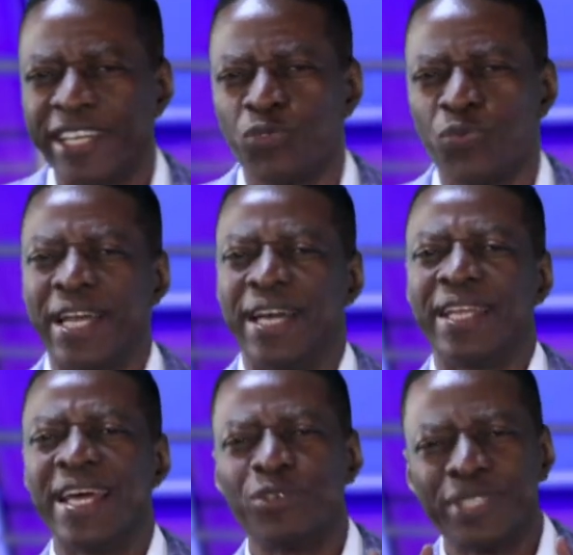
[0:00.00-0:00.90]
as we
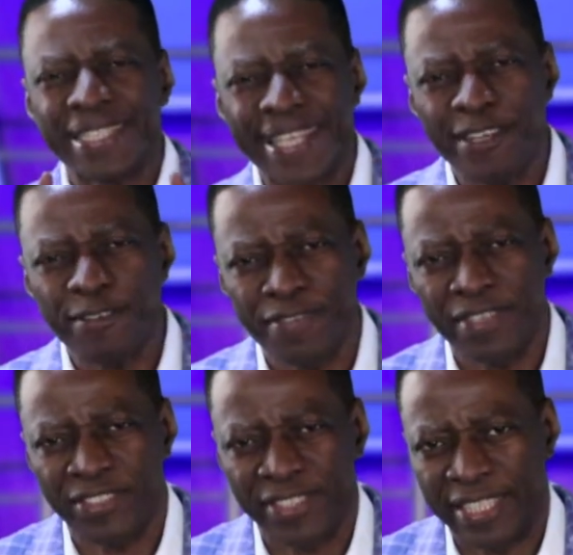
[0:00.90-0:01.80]
allow
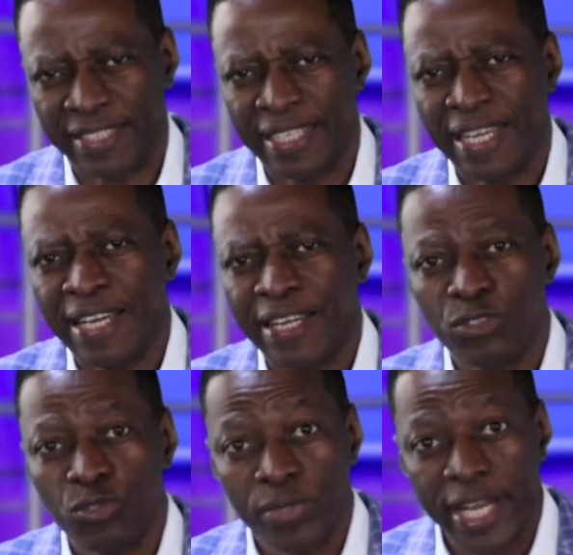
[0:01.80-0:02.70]
selfishness
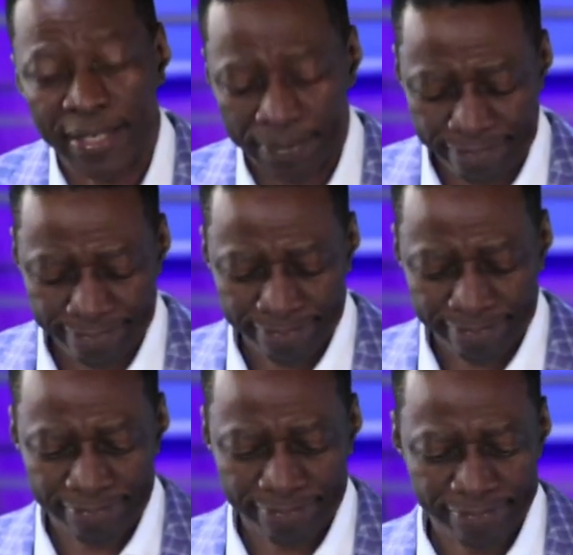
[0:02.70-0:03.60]
to reign.
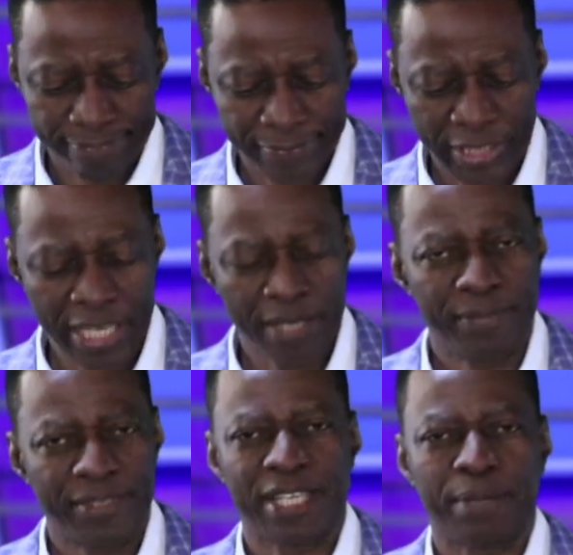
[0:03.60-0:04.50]

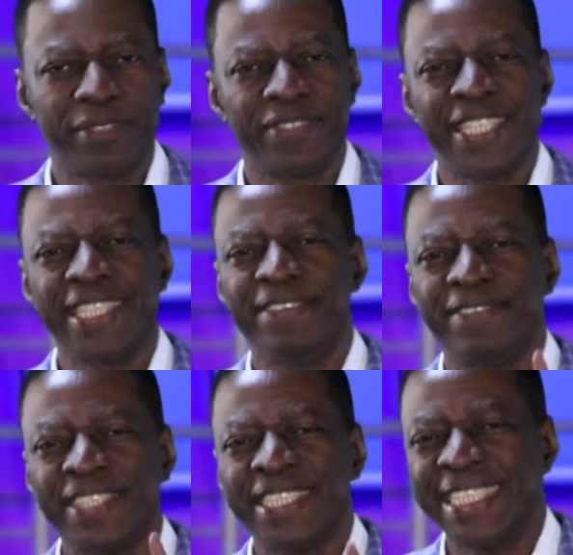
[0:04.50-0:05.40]
James chapter 3,
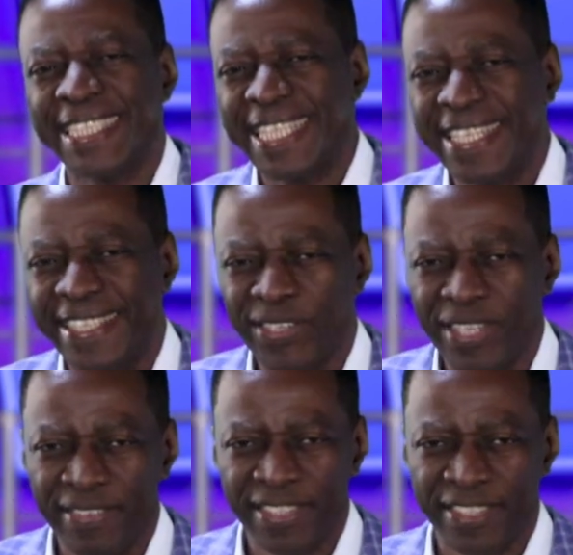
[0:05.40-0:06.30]
verse 16, New
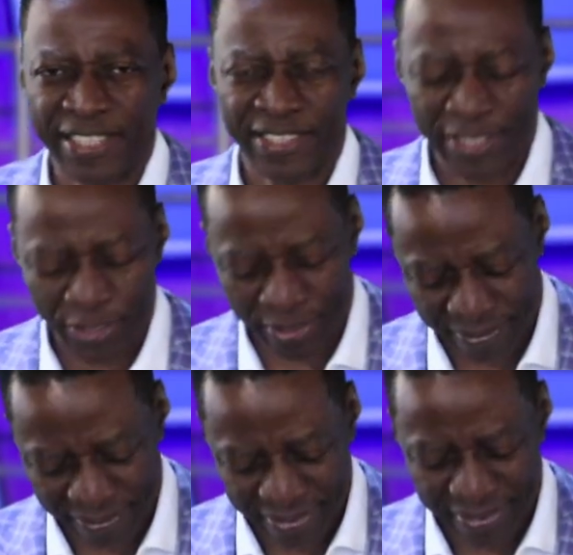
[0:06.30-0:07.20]
Living Translation.
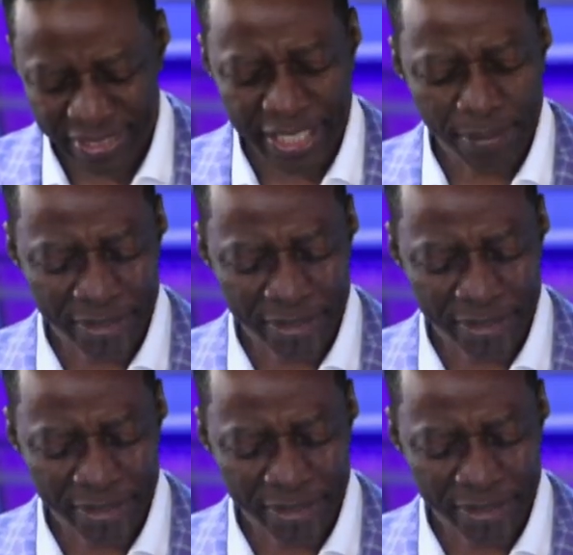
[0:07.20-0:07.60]
James